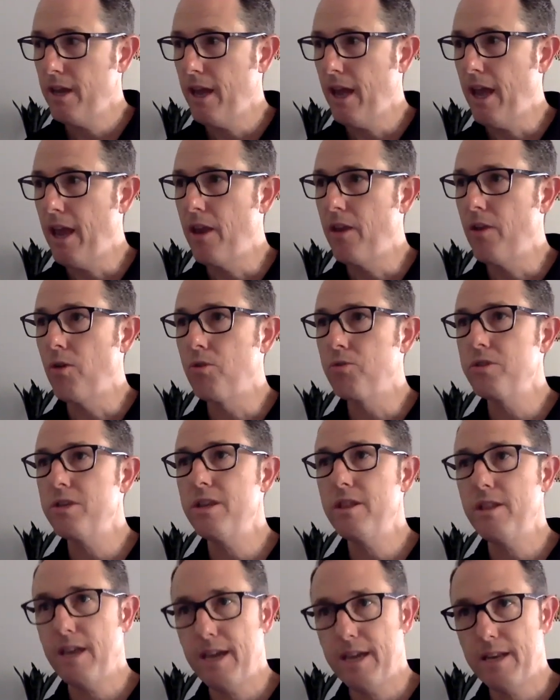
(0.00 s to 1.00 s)
And
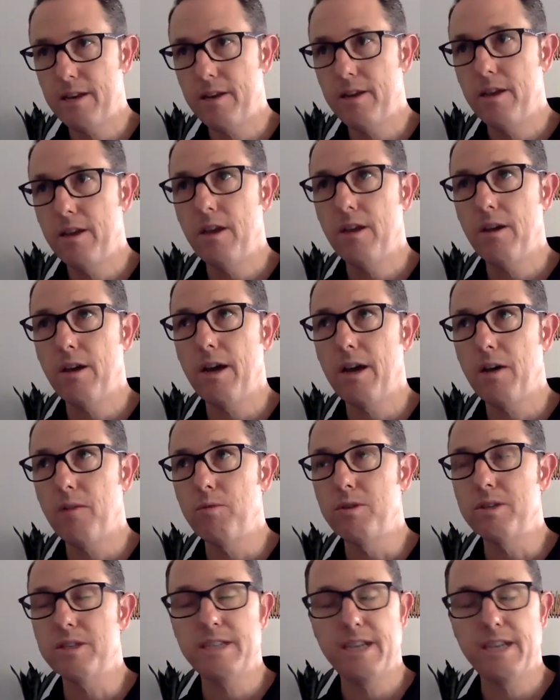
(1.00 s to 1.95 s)
only then was